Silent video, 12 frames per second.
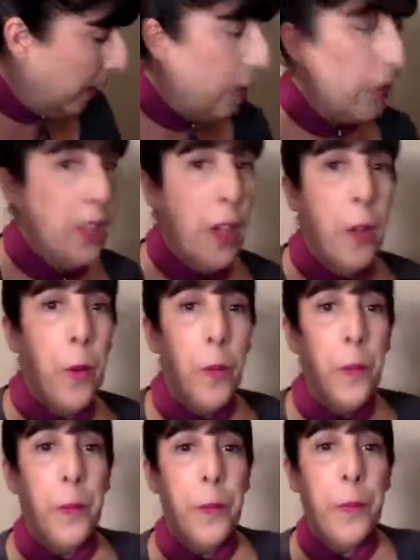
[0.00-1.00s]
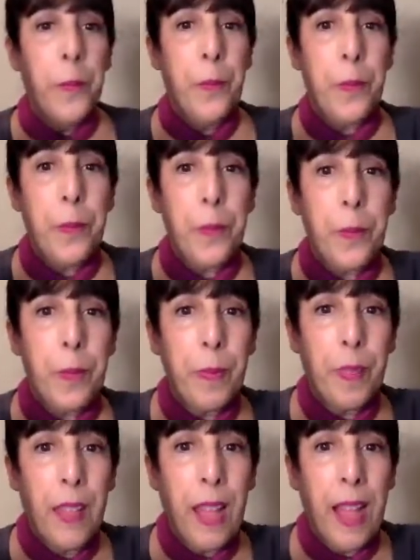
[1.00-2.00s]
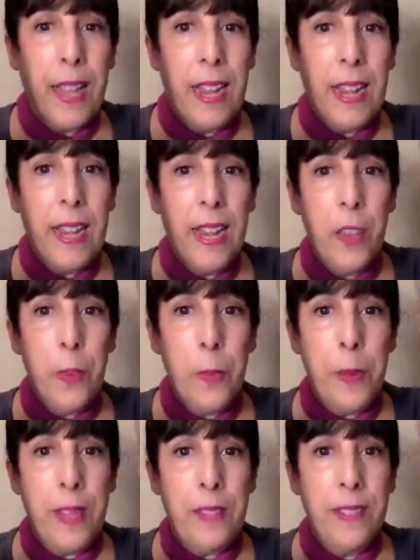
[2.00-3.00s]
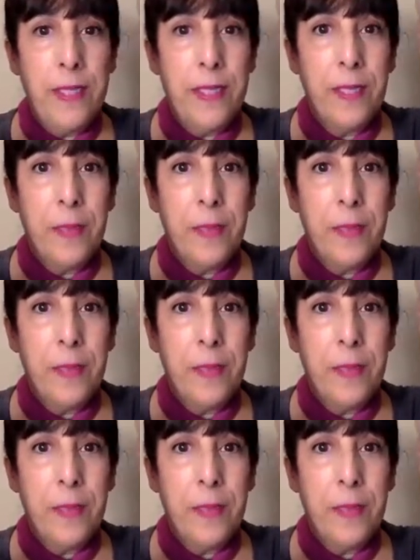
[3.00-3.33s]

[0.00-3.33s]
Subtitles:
So I got another piece,